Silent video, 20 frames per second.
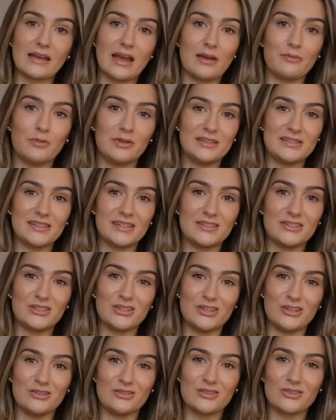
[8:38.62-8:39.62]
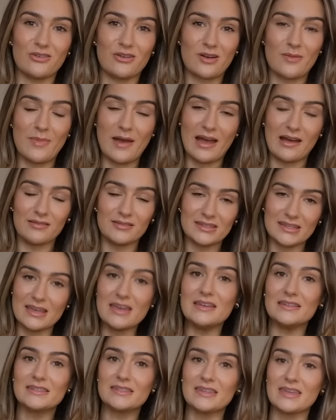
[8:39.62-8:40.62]
I wanted to talk about
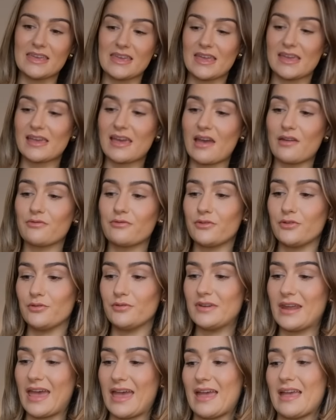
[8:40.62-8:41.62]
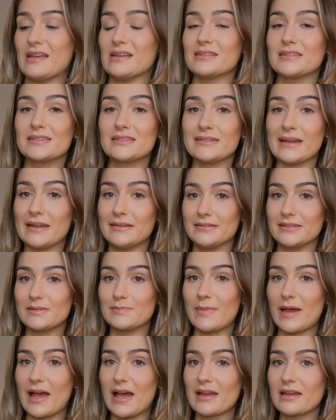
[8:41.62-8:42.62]
is the CAFUNE stance
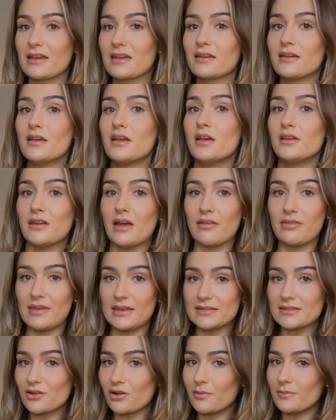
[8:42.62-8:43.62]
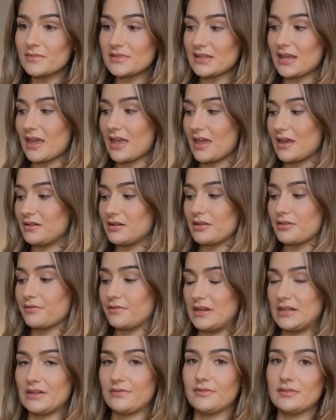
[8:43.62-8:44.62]
bag. Now this comes in
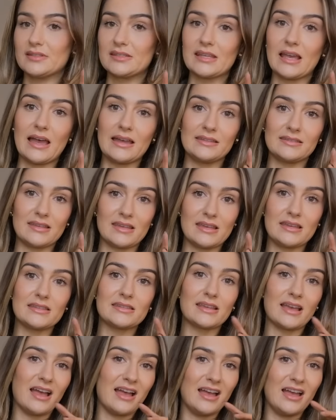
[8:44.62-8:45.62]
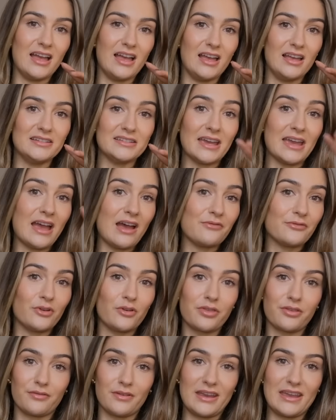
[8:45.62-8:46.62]
3 different sizes and I have
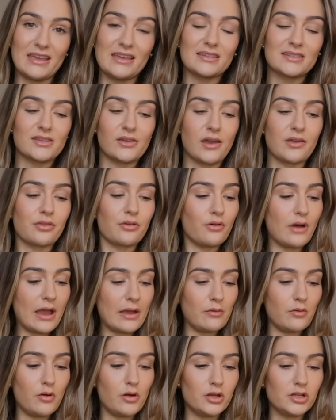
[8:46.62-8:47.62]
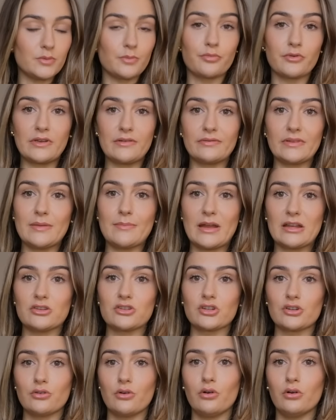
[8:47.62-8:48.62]
all 3, so I thought I would briefly
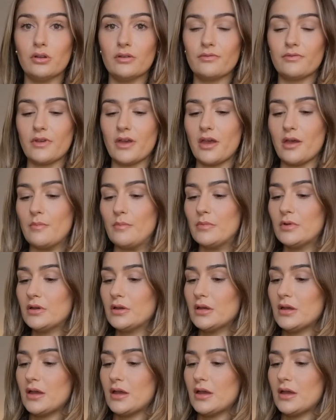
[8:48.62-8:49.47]
mention all of them.